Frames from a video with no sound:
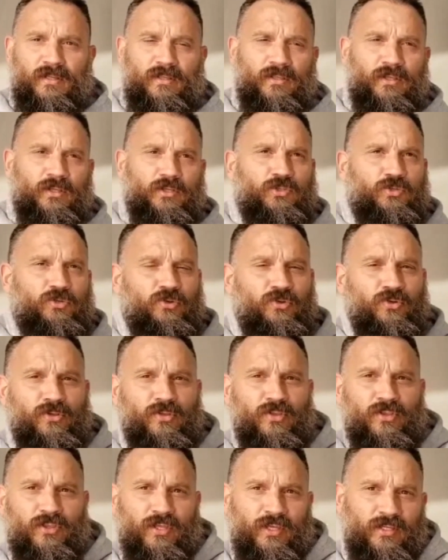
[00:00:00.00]
there's certain
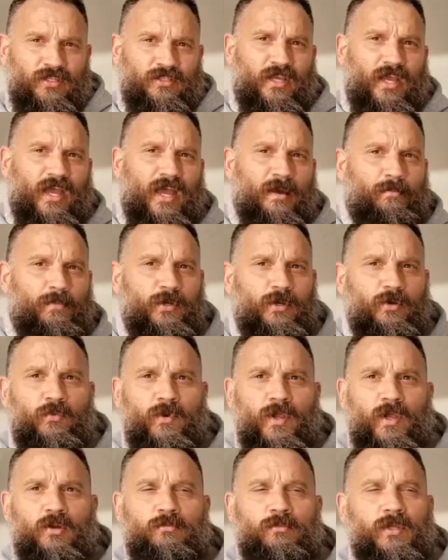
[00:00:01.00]
things that happen
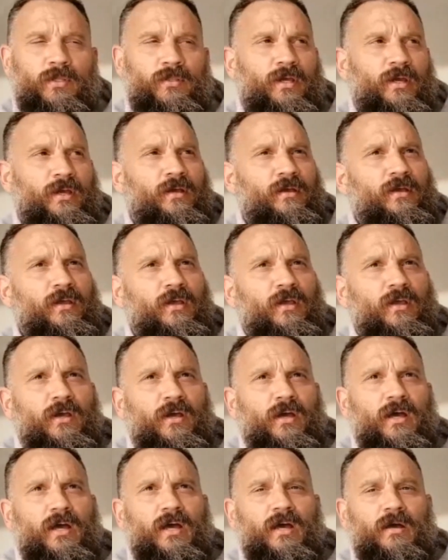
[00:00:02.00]
around me that
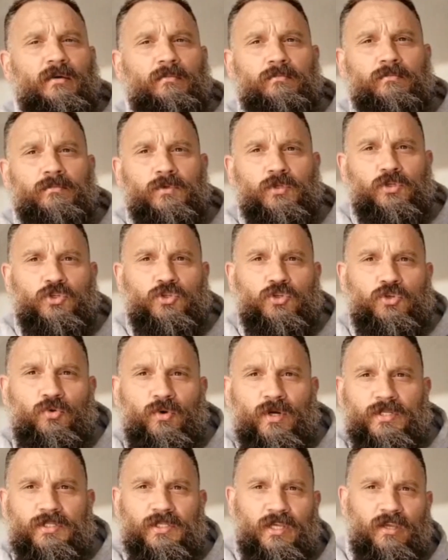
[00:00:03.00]

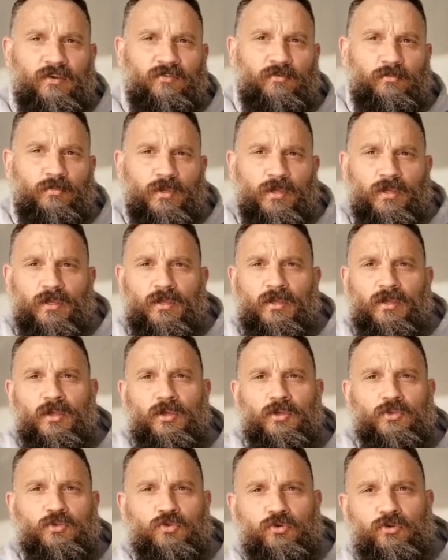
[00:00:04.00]
Yeshua has given me
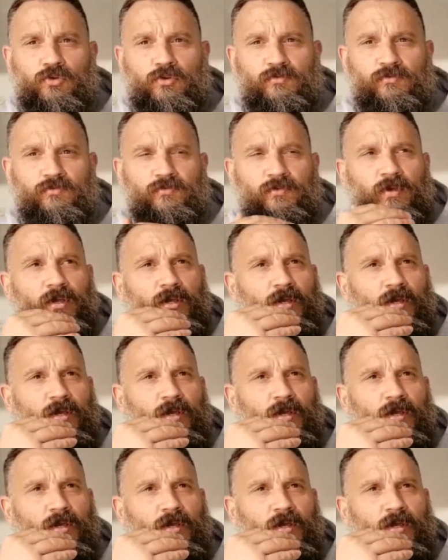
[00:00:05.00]
sort of